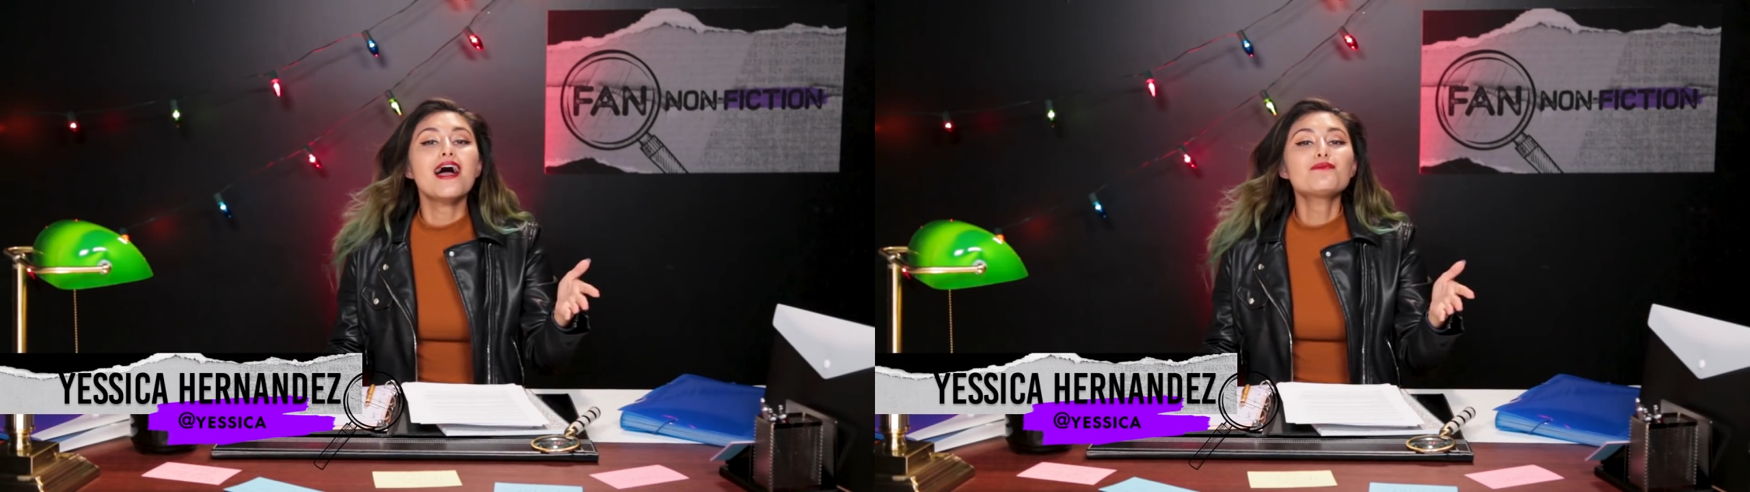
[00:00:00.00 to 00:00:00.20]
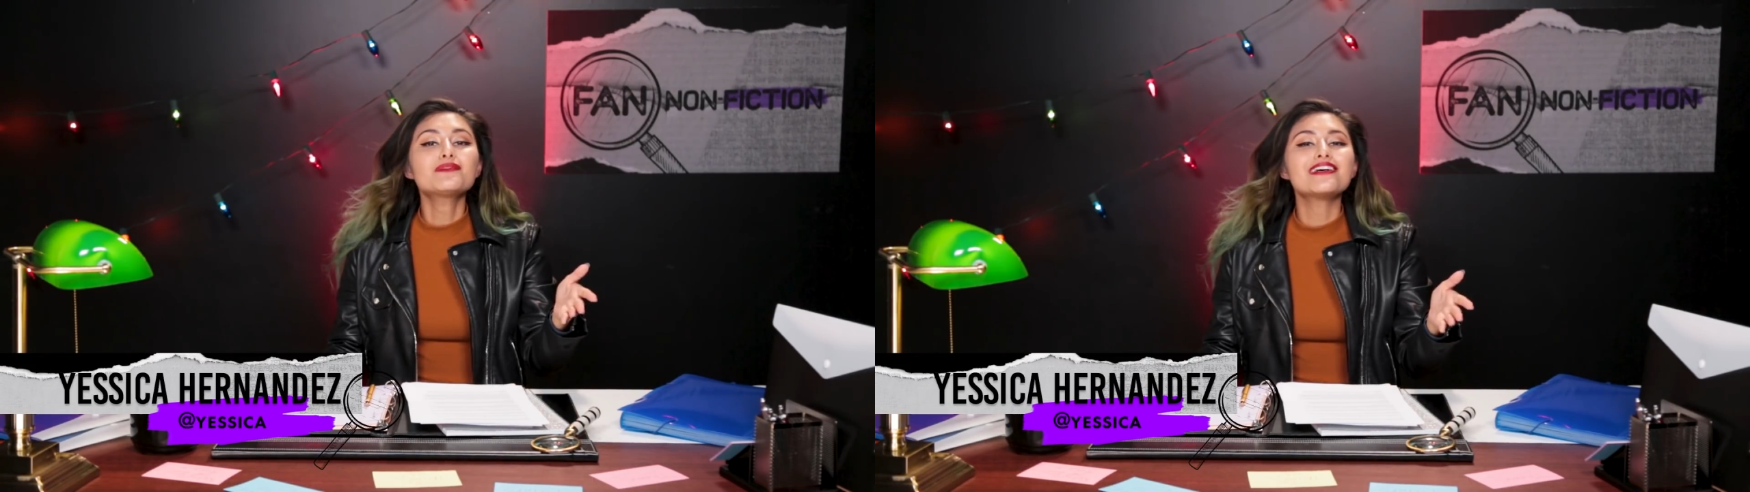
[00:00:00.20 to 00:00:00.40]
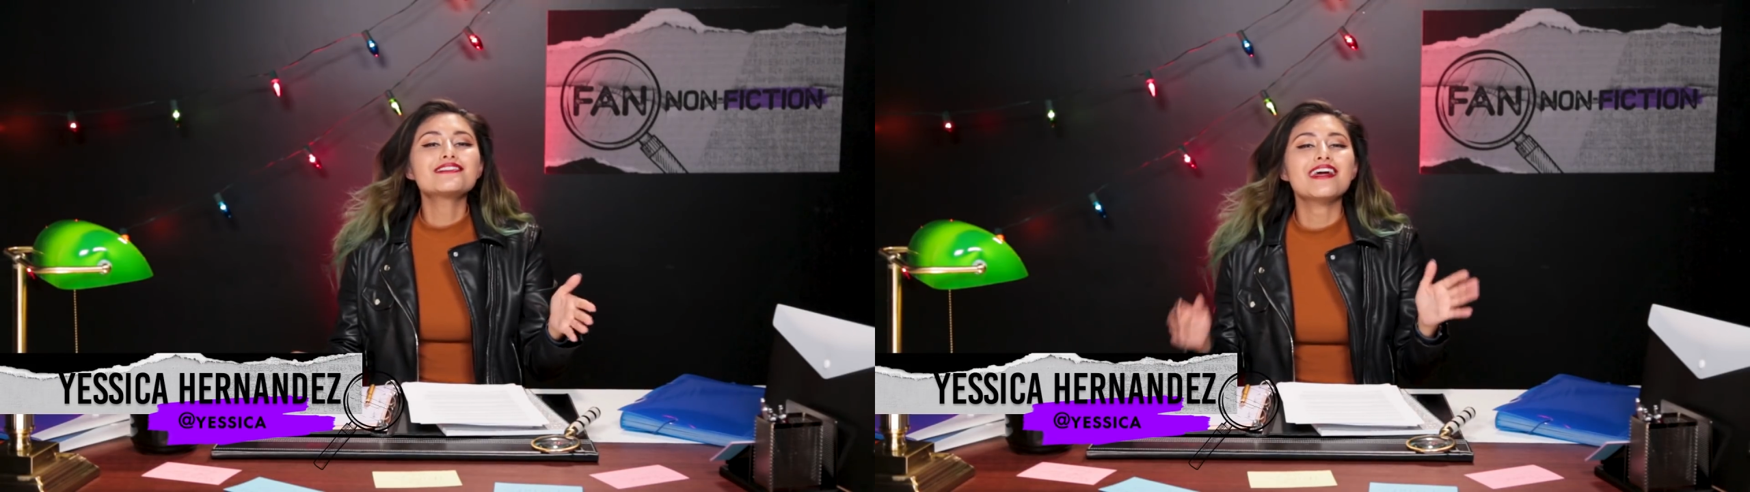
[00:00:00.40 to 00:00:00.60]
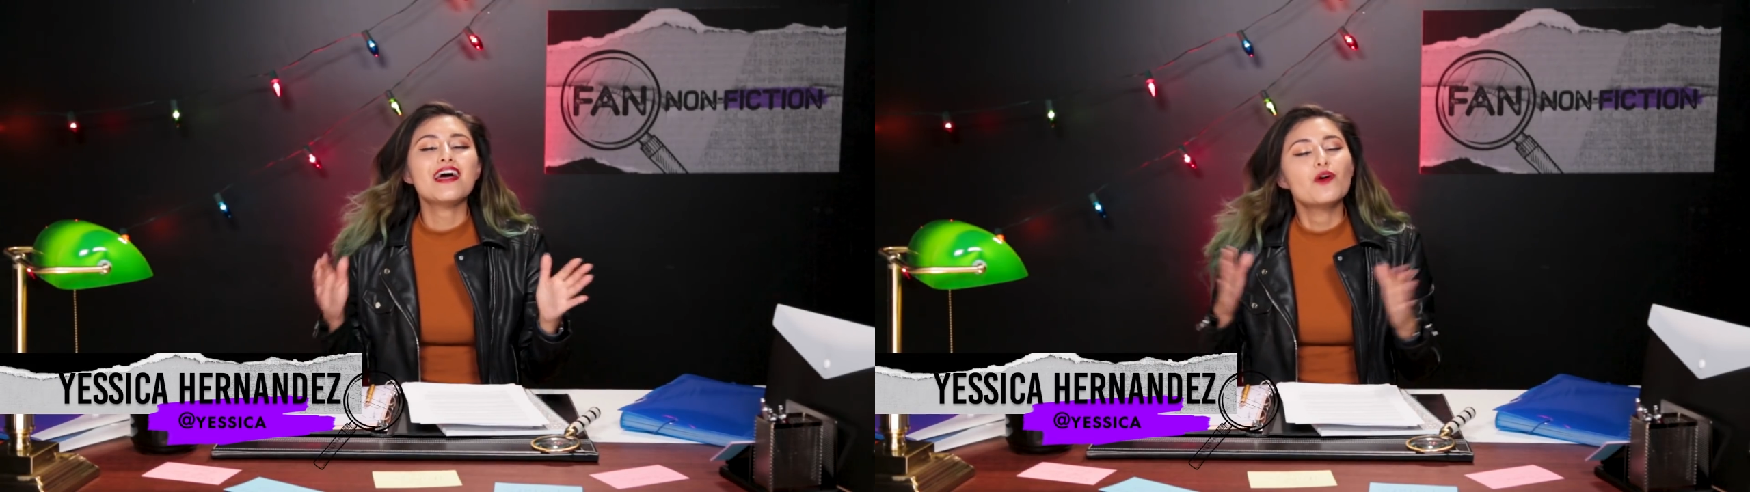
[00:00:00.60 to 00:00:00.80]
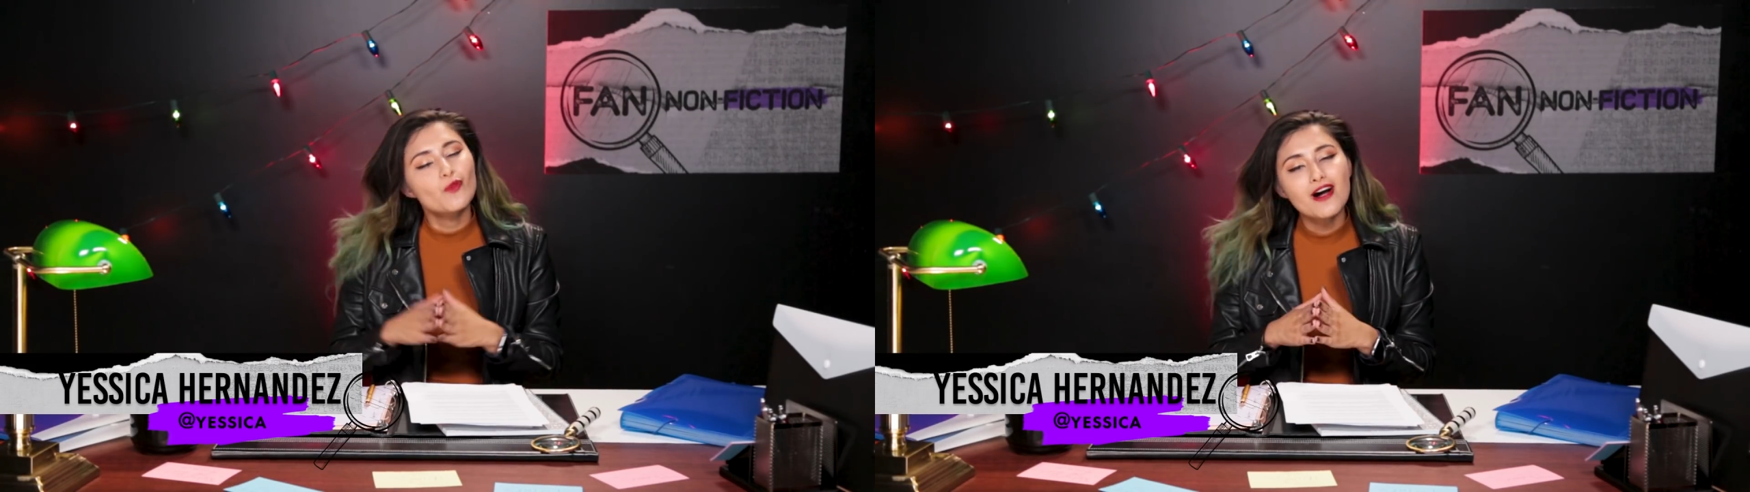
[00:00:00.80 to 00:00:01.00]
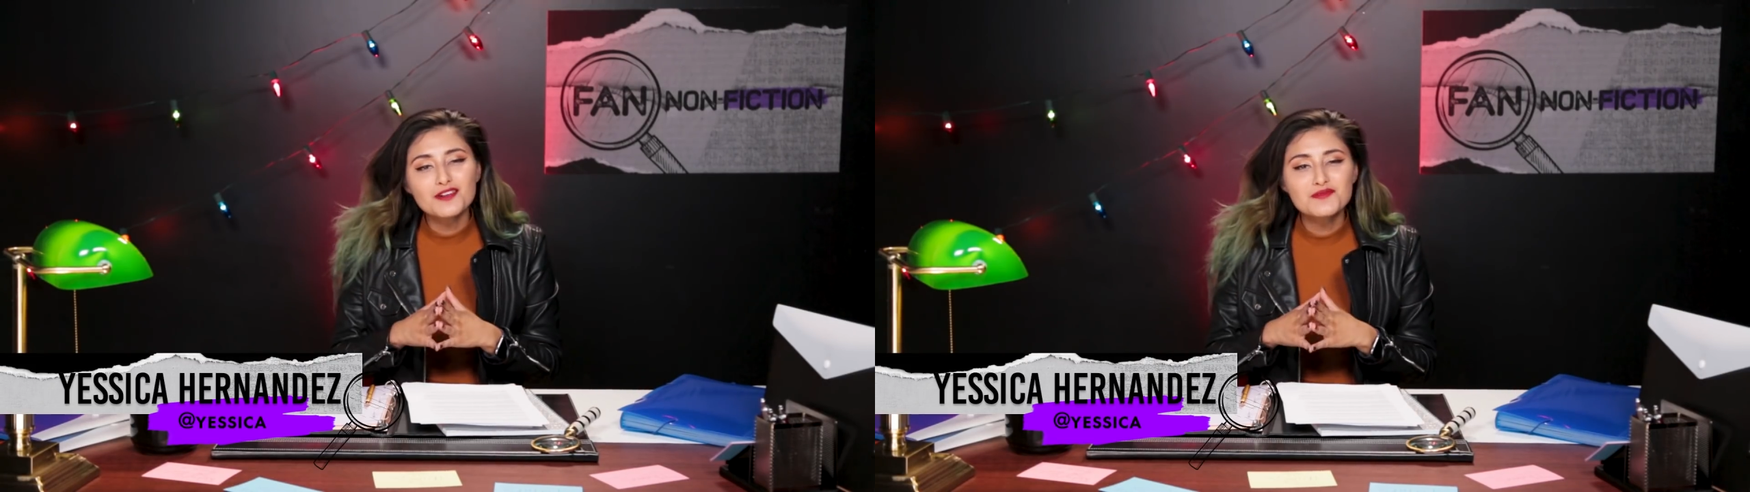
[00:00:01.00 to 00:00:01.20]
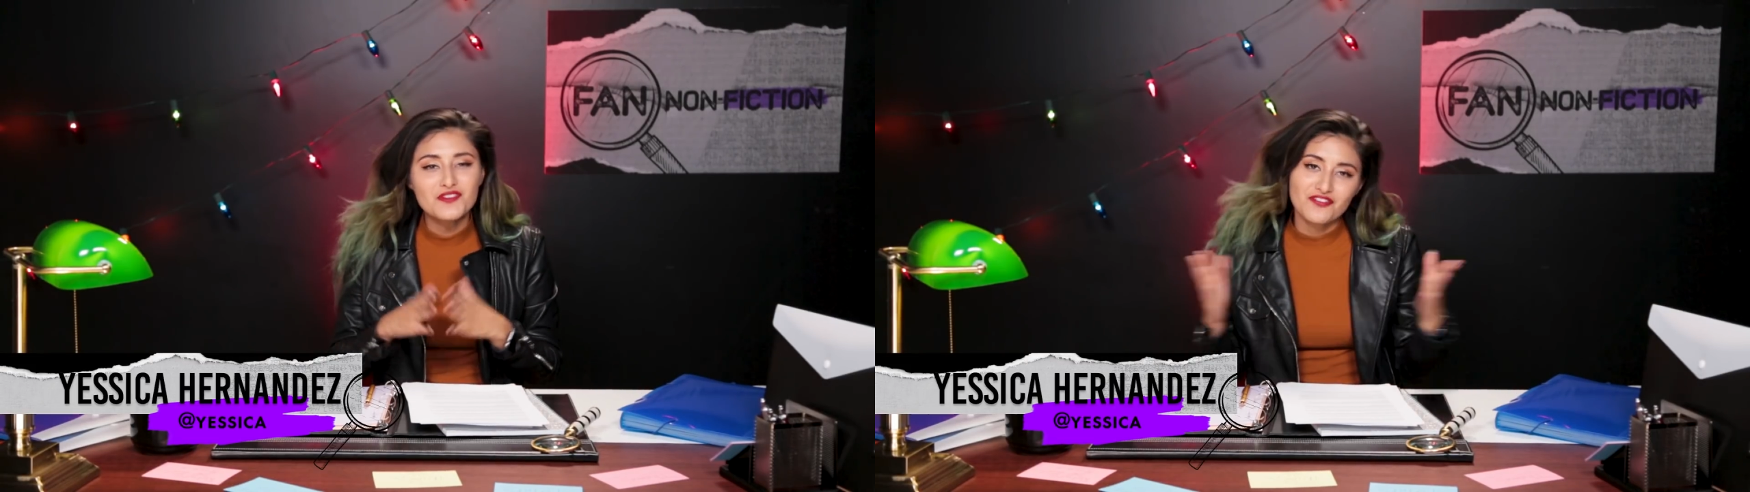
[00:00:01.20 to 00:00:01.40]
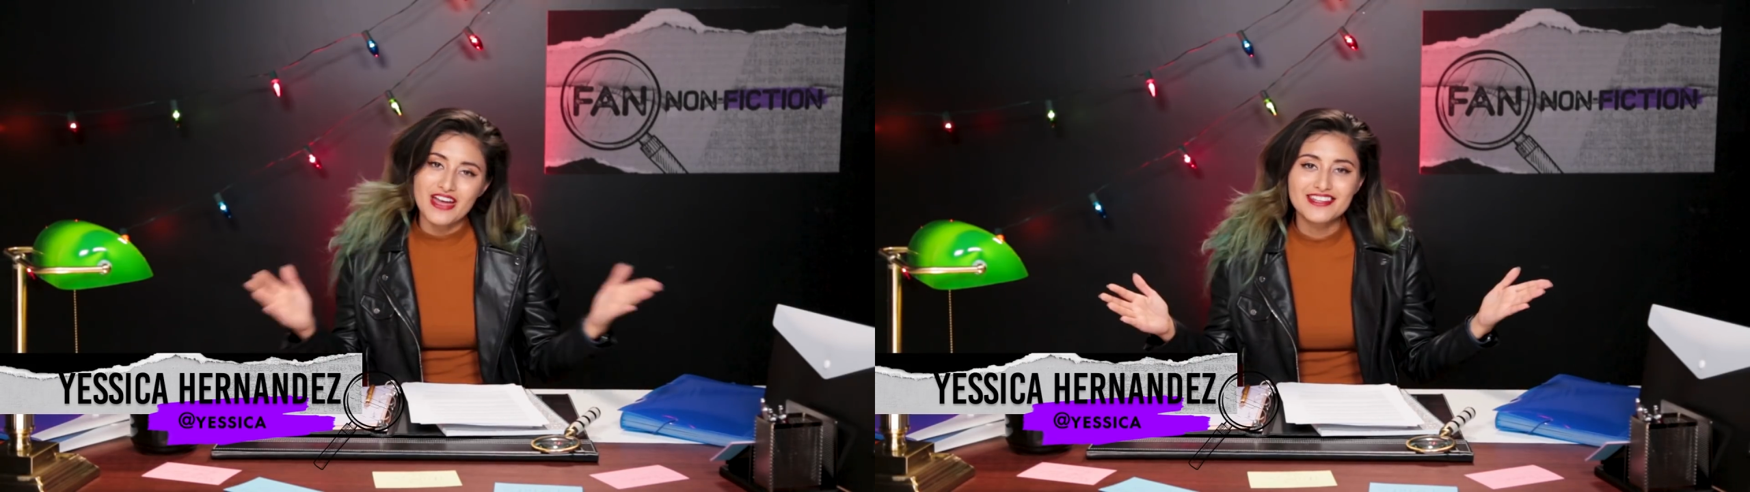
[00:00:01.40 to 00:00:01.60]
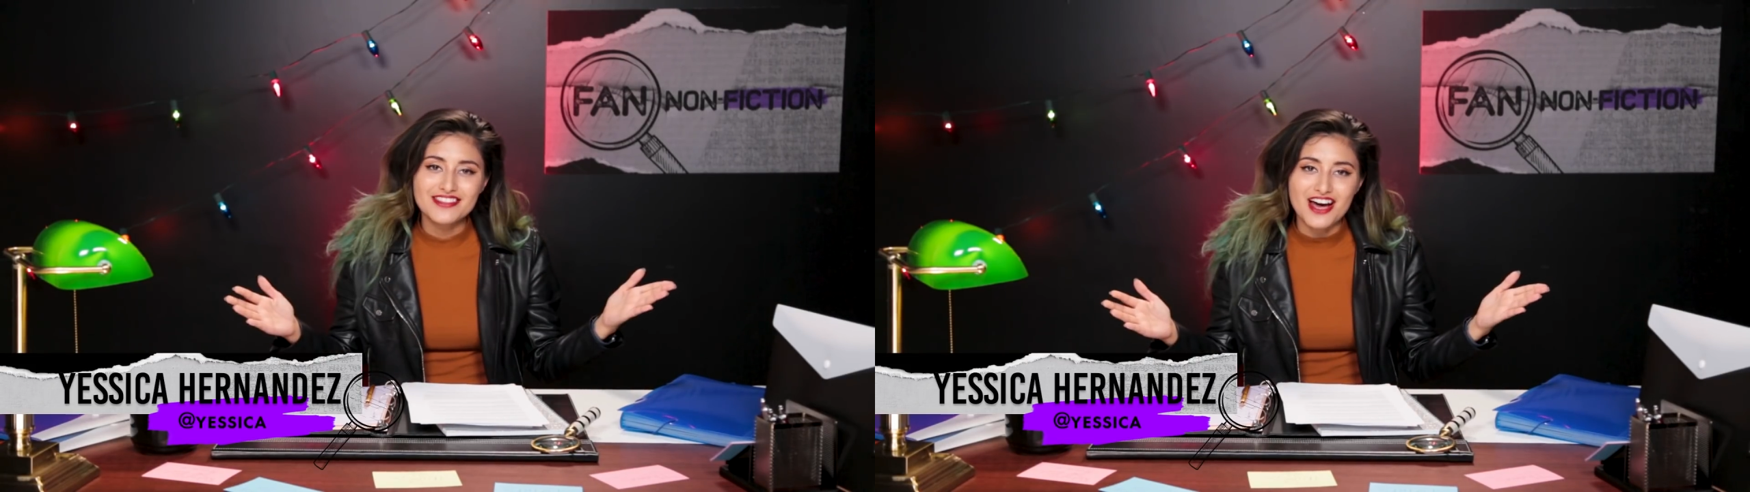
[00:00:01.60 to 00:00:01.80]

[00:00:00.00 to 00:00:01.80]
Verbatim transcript: I'm Yessica, and welcome to Fan